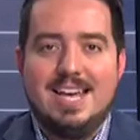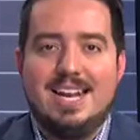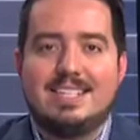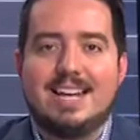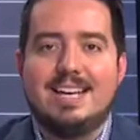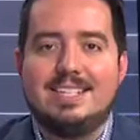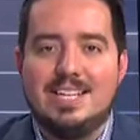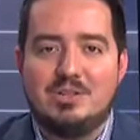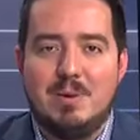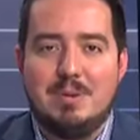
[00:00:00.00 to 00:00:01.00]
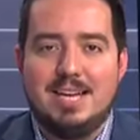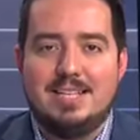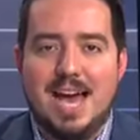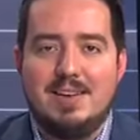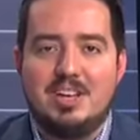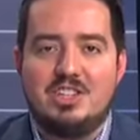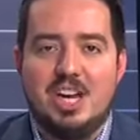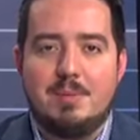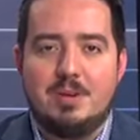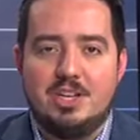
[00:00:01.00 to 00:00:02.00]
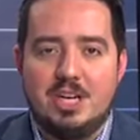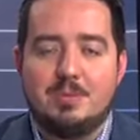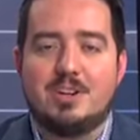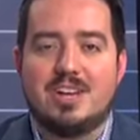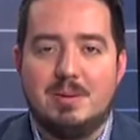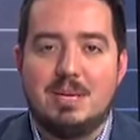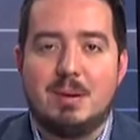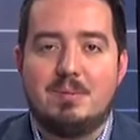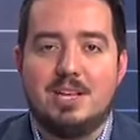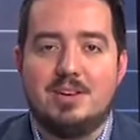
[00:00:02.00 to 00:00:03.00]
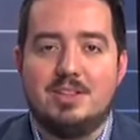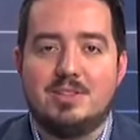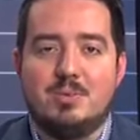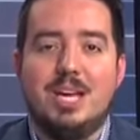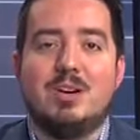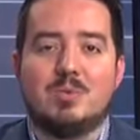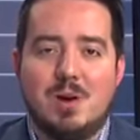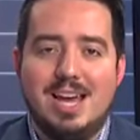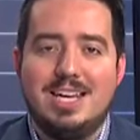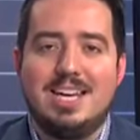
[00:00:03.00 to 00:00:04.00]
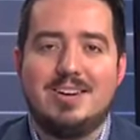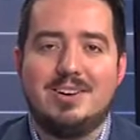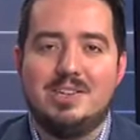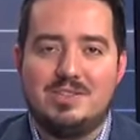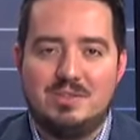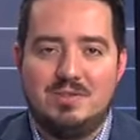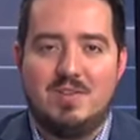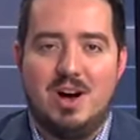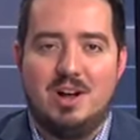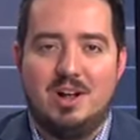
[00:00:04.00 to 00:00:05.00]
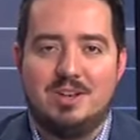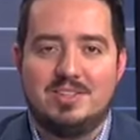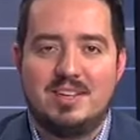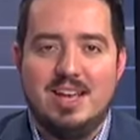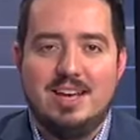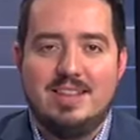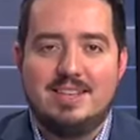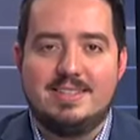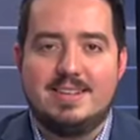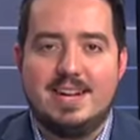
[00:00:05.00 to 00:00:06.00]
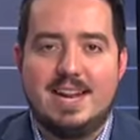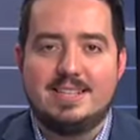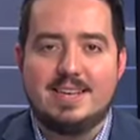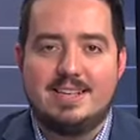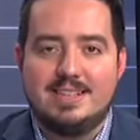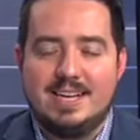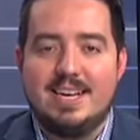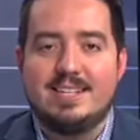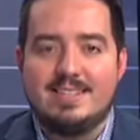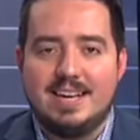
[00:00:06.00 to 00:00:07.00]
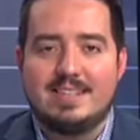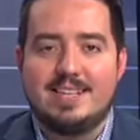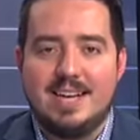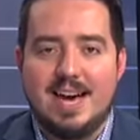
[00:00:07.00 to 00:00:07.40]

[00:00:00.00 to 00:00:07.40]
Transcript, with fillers: The NSIC Swimming and Diving Championships are coming up later this week right here in Sioux Falls. This is an NSIC in 60